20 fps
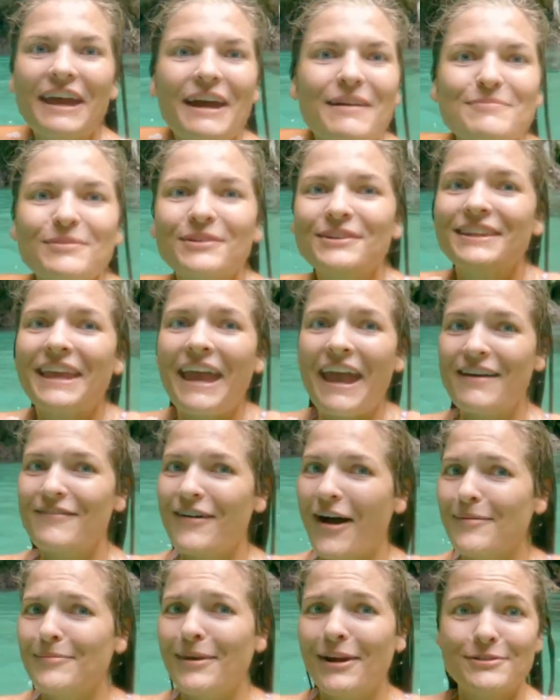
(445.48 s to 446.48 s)
Emerald Cave.
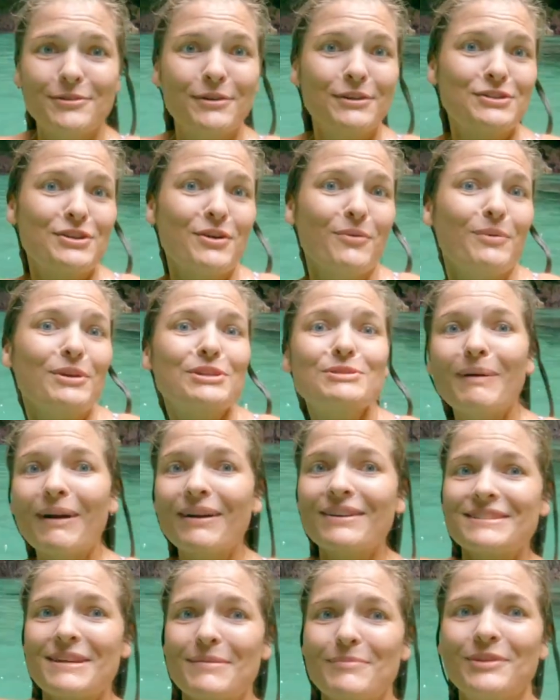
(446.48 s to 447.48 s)
I'm not really sure which part
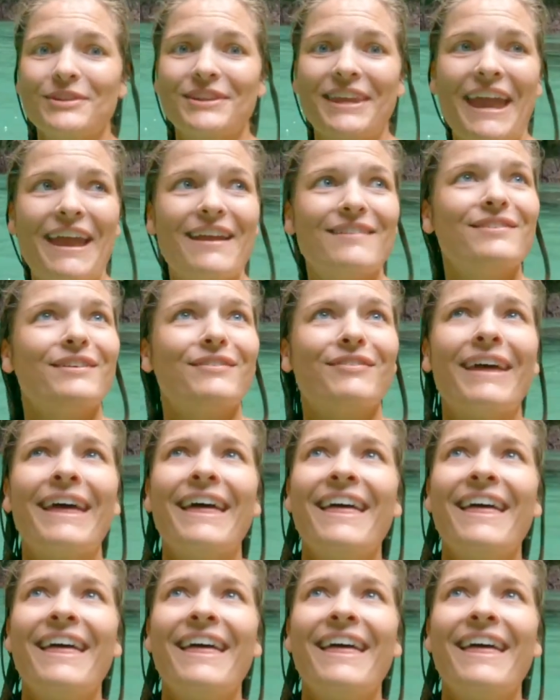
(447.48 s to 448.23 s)
is Emerald Cave. If